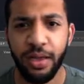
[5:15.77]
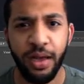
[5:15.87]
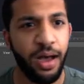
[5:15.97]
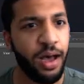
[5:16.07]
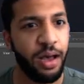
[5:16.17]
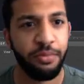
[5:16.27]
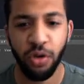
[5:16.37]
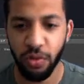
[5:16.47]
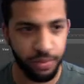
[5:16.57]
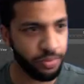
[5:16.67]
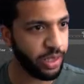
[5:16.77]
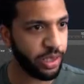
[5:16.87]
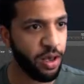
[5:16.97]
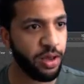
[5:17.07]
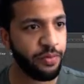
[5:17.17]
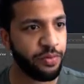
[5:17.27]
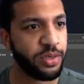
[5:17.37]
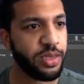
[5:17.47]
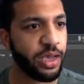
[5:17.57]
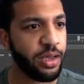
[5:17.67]
I'm totally blanking on it for a
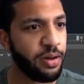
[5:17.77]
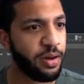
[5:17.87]
second.